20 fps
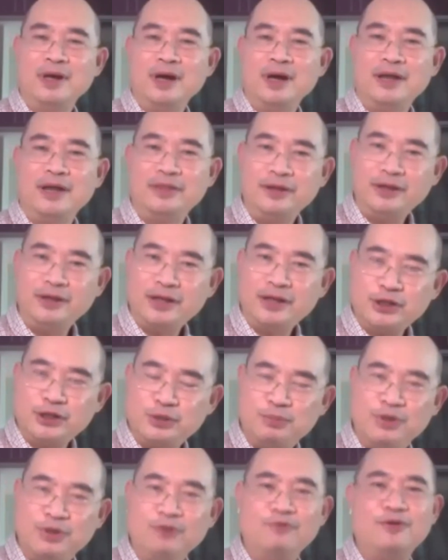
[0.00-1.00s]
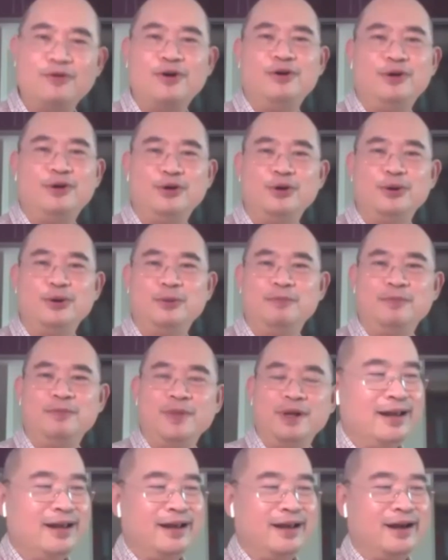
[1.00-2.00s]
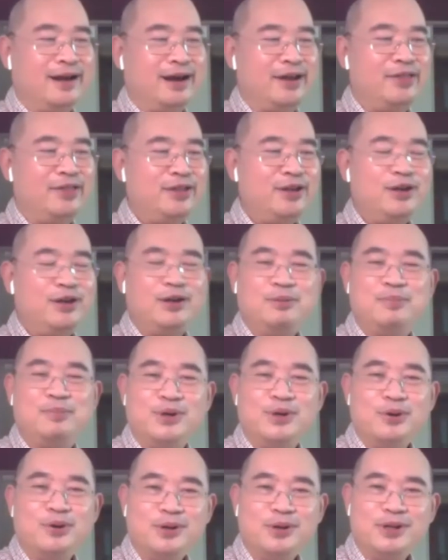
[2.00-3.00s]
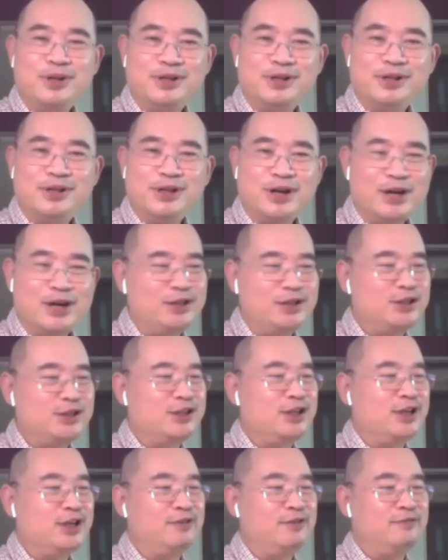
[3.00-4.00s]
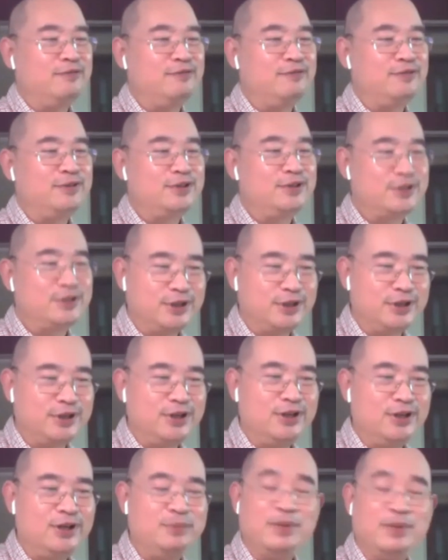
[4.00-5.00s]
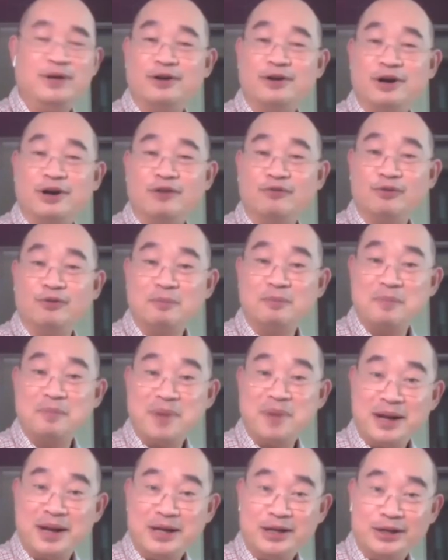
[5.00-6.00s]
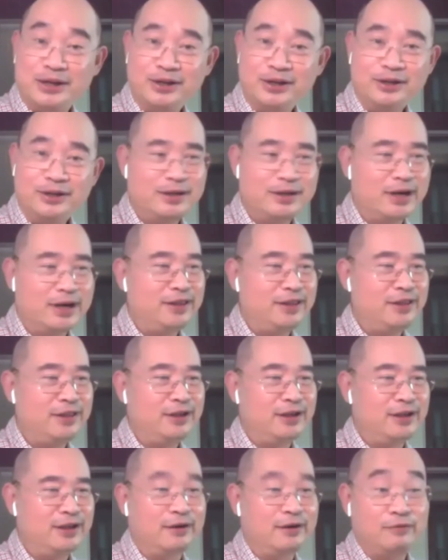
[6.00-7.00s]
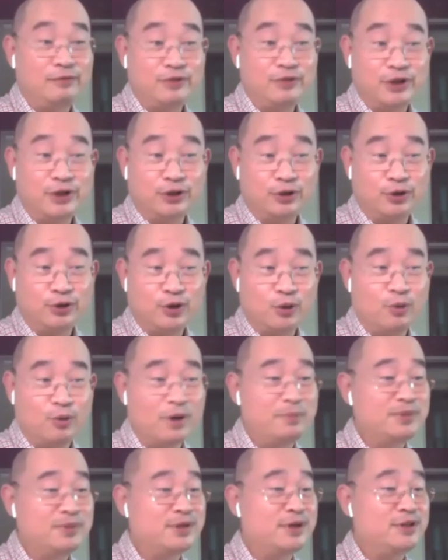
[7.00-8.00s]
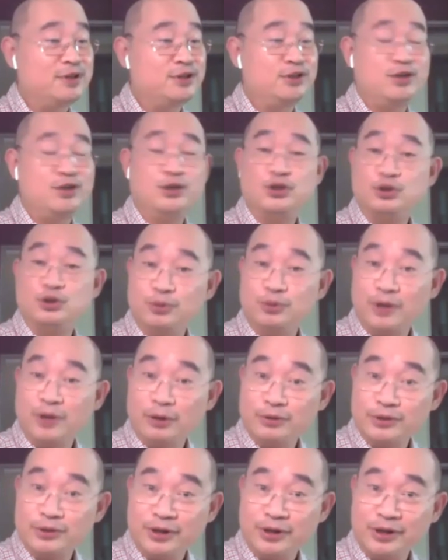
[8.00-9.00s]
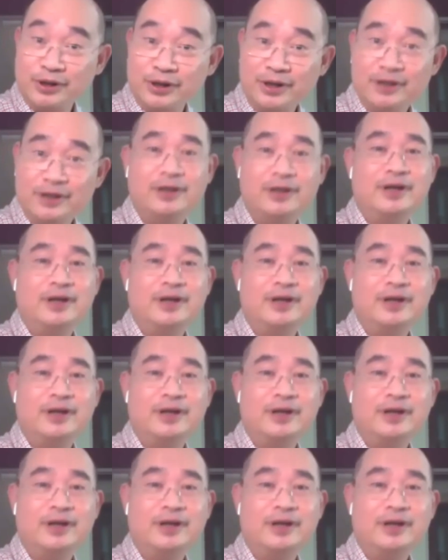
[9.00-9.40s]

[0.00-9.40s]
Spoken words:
I think that's been very good. I think Beyond Insights have certainly been around for many years, and I think I've checked on the website since 2008.